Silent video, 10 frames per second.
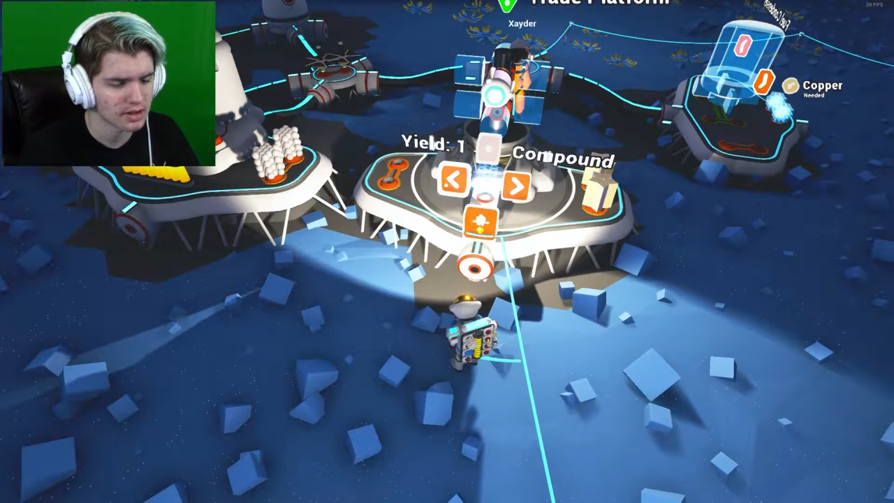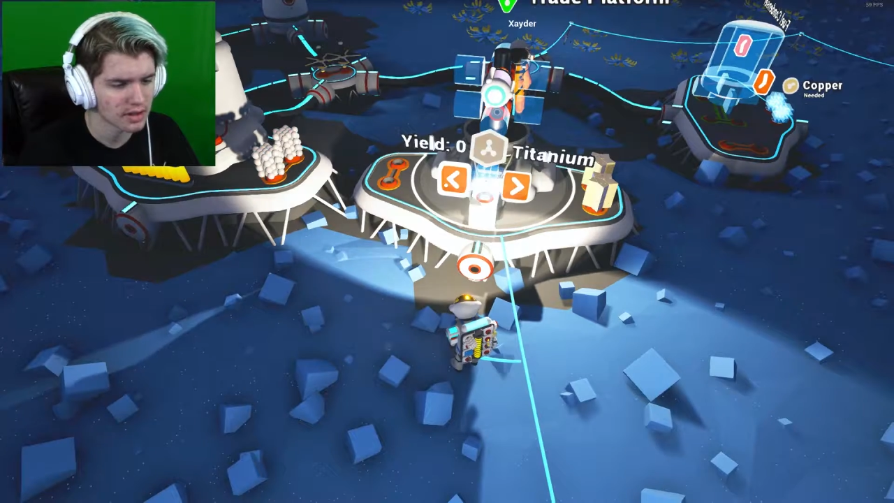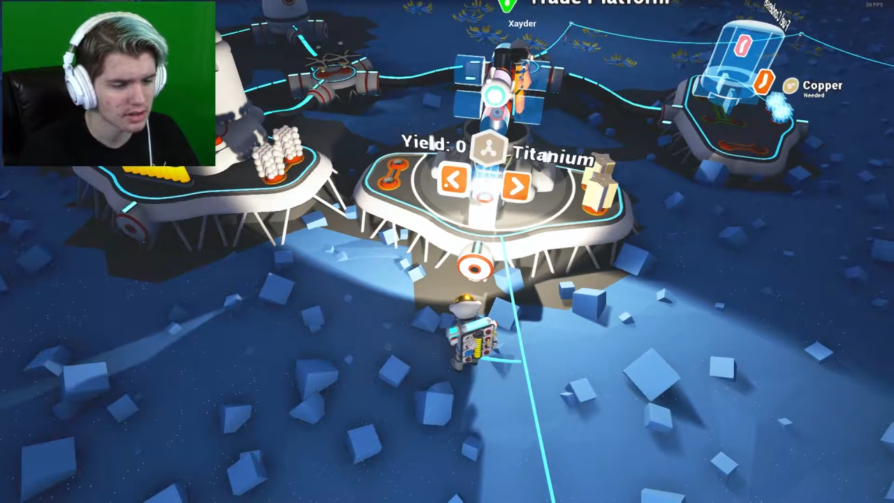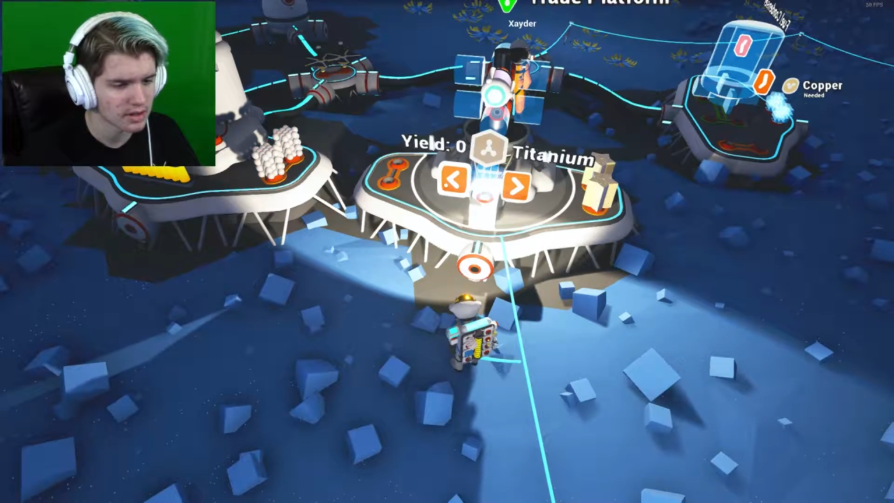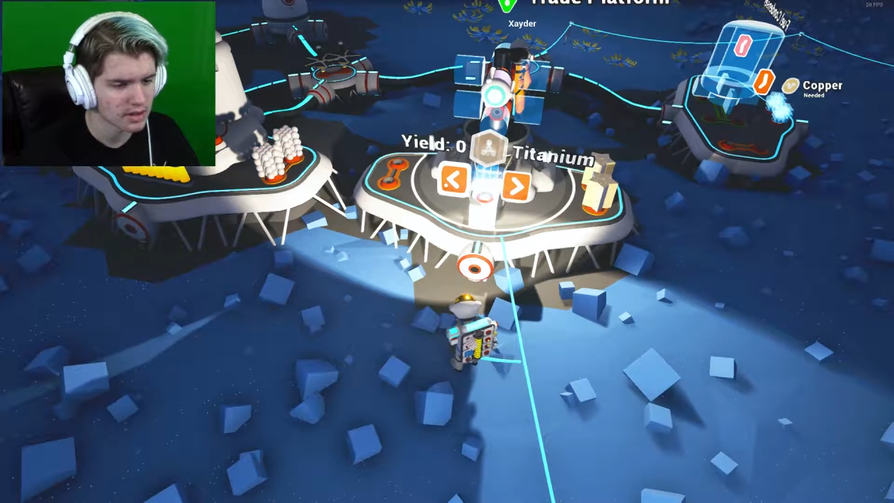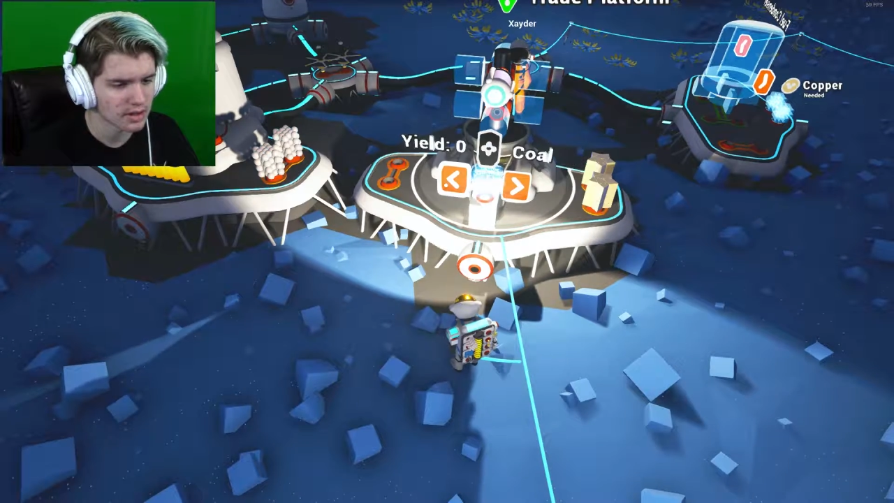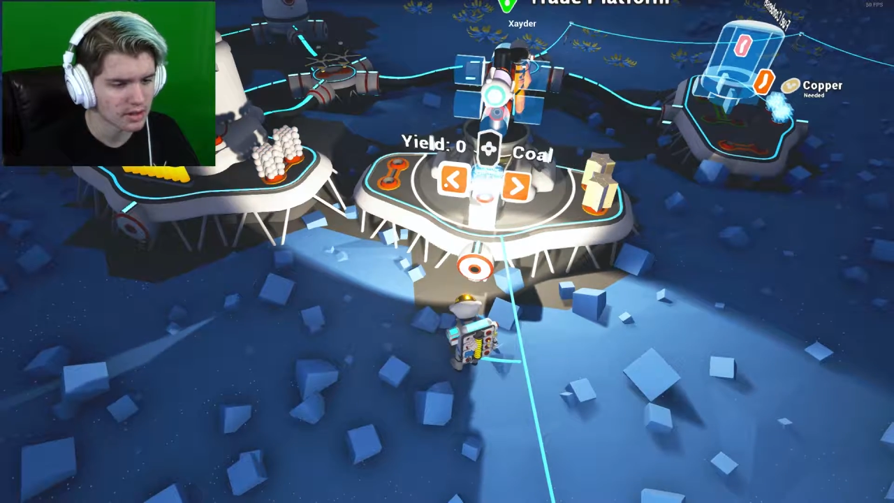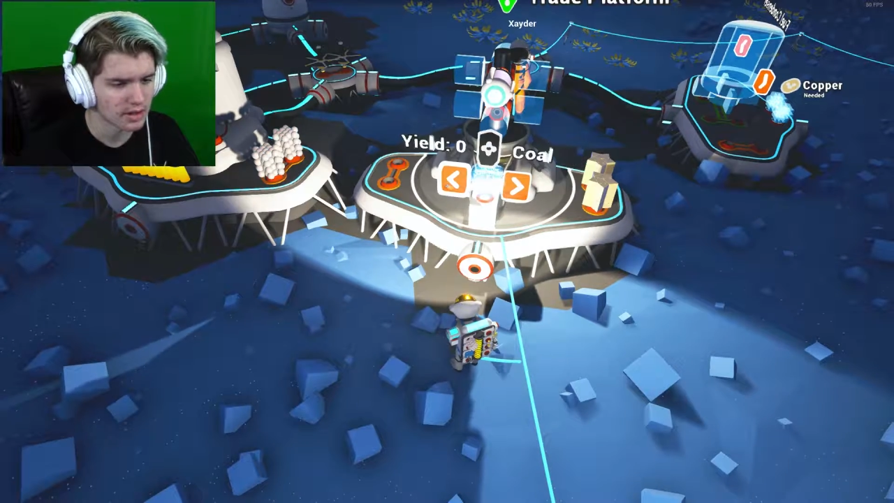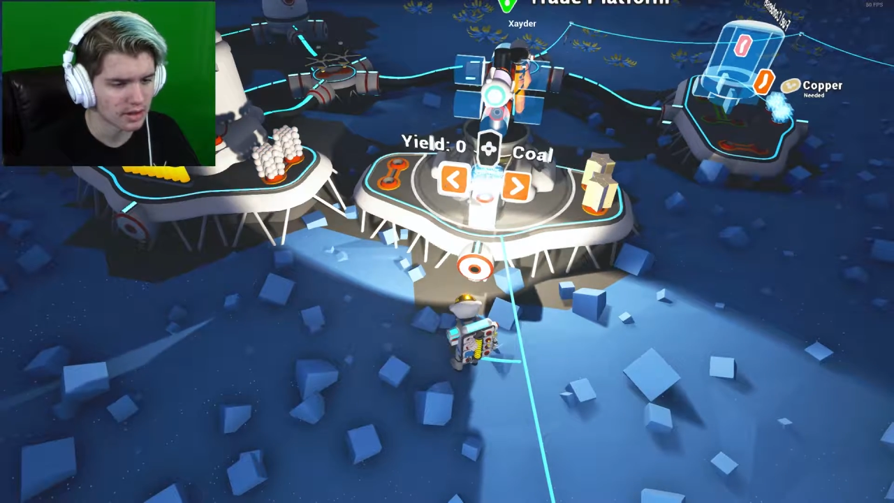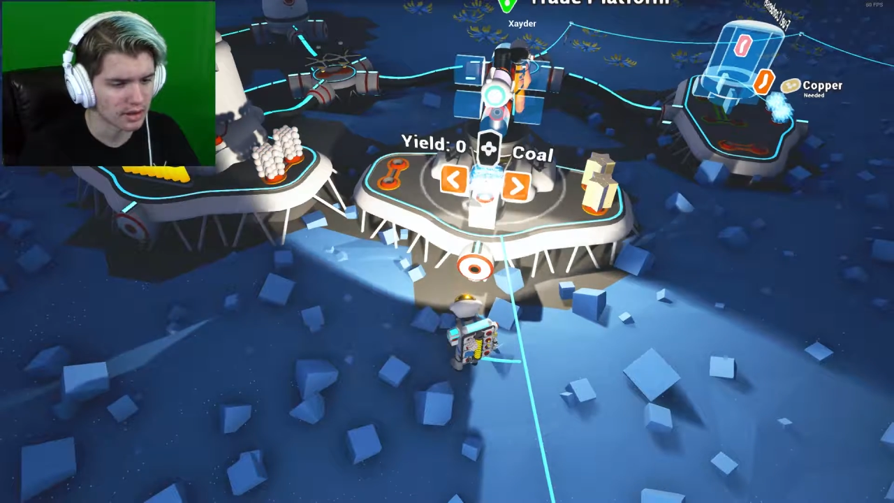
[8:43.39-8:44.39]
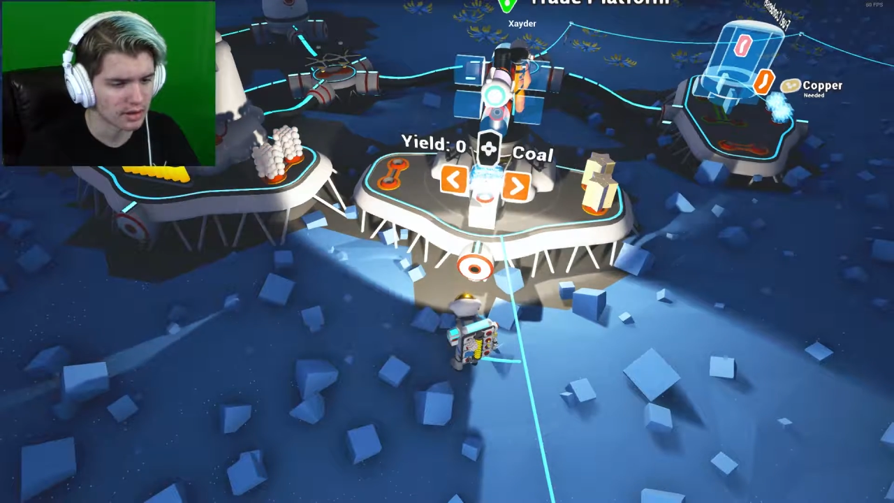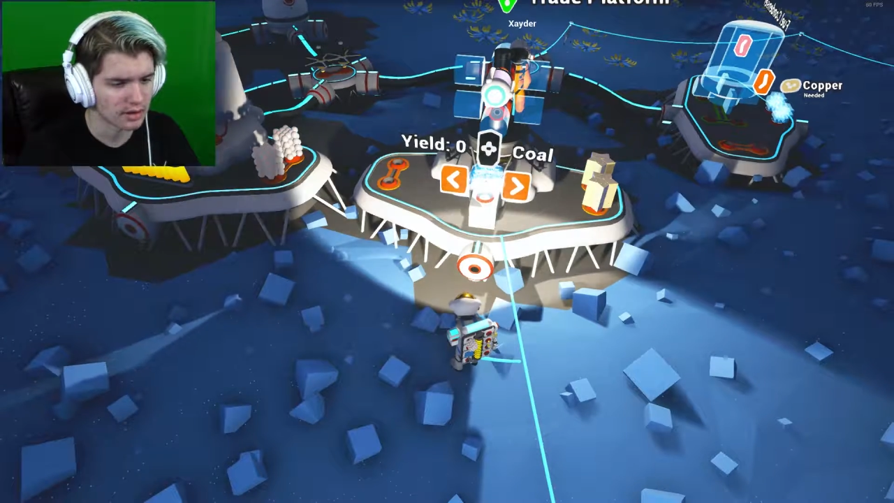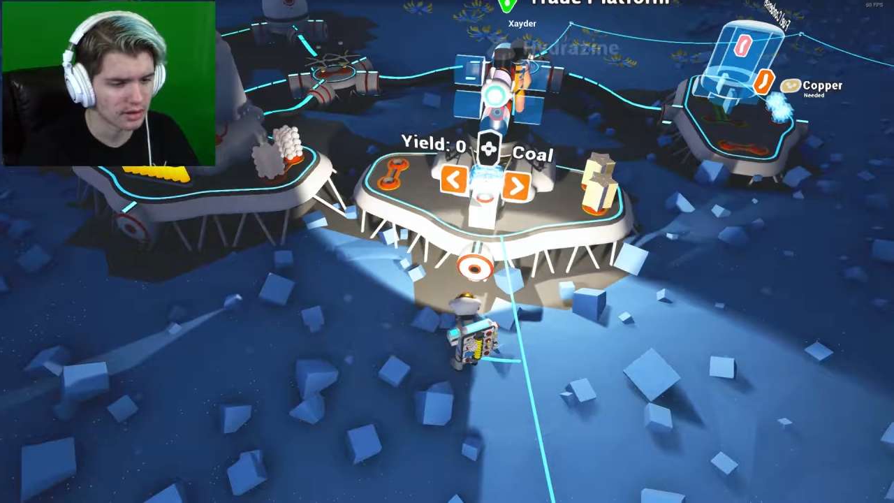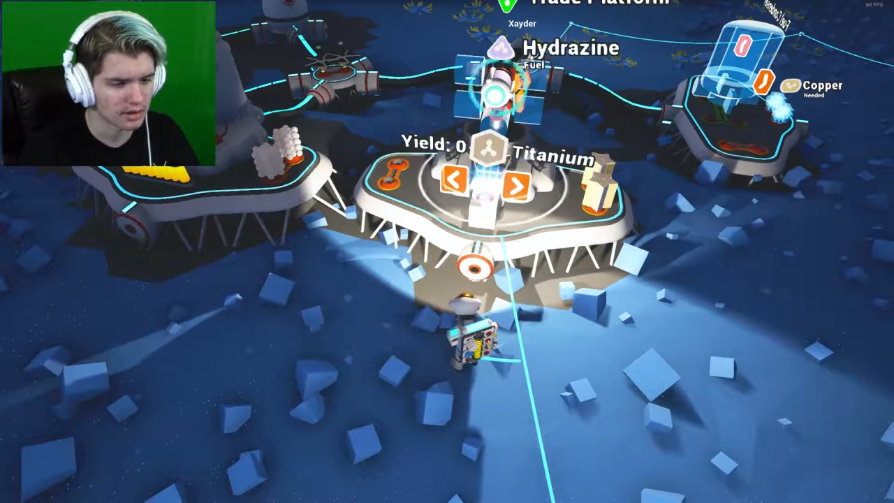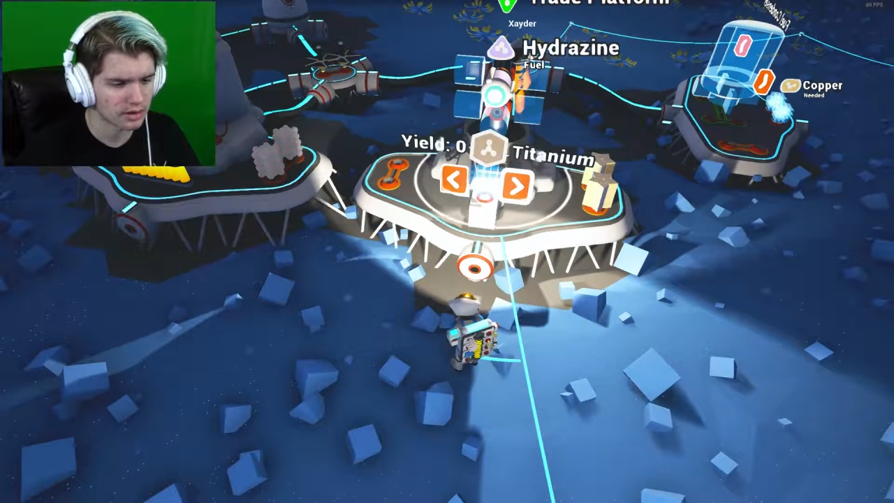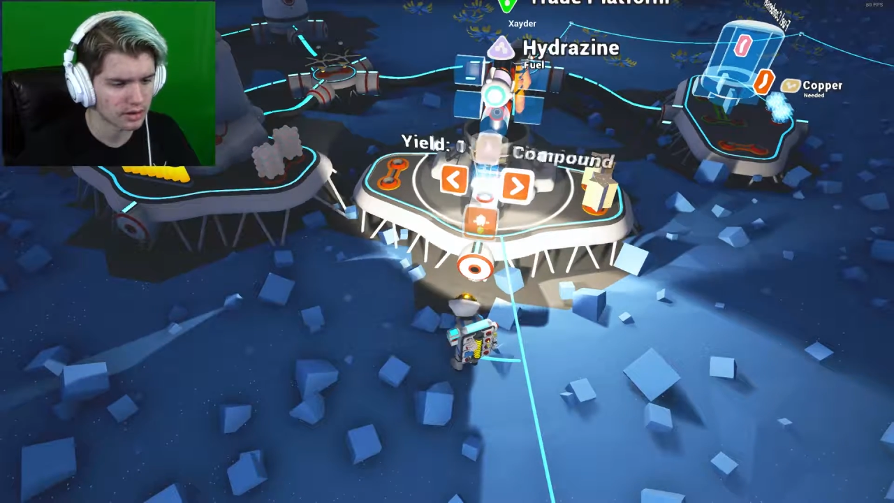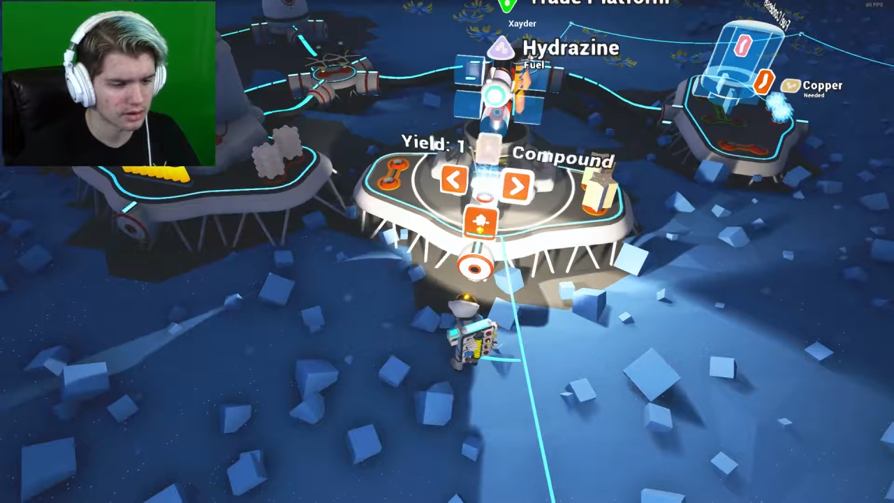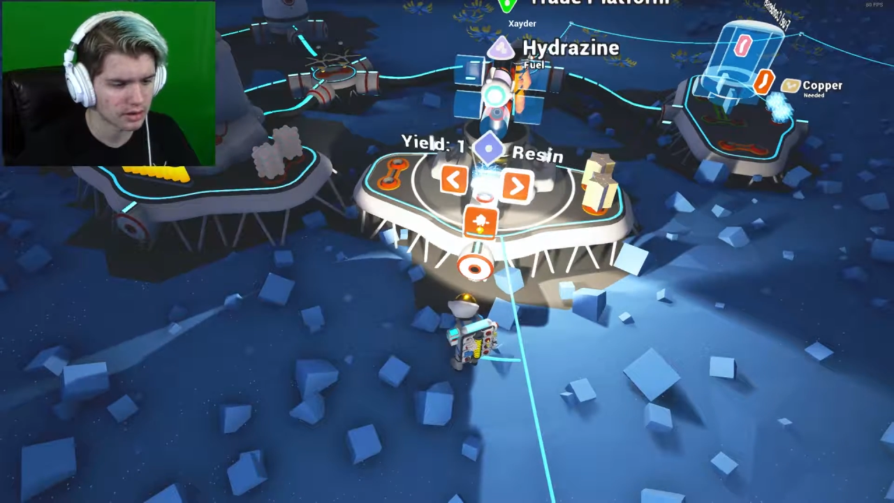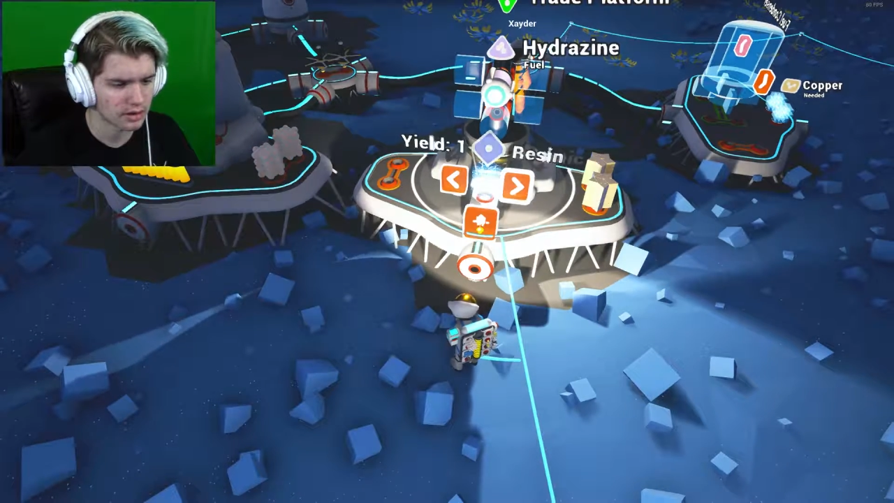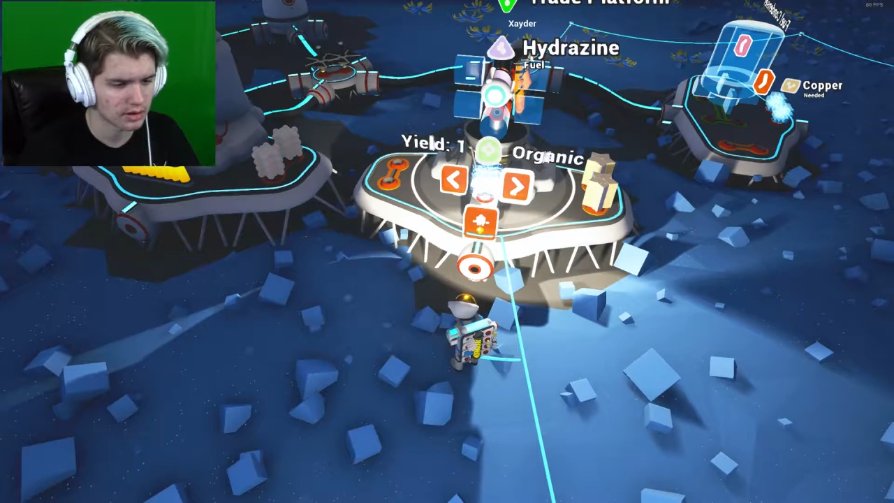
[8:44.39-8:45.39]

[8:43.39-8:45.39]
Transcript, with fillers: If you, you it should say more.